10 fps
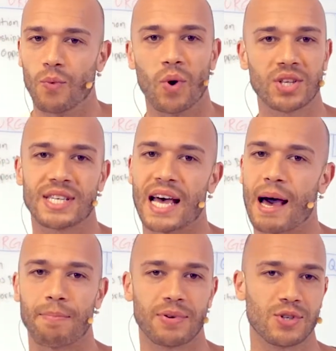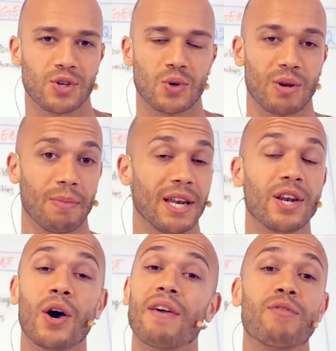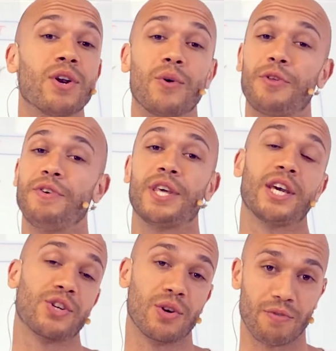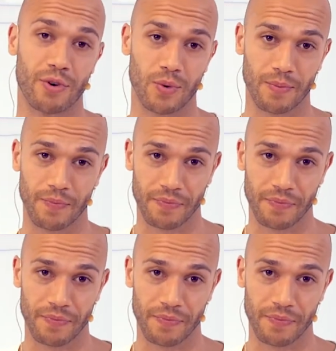WhatsApp, social media, every notification on your phone.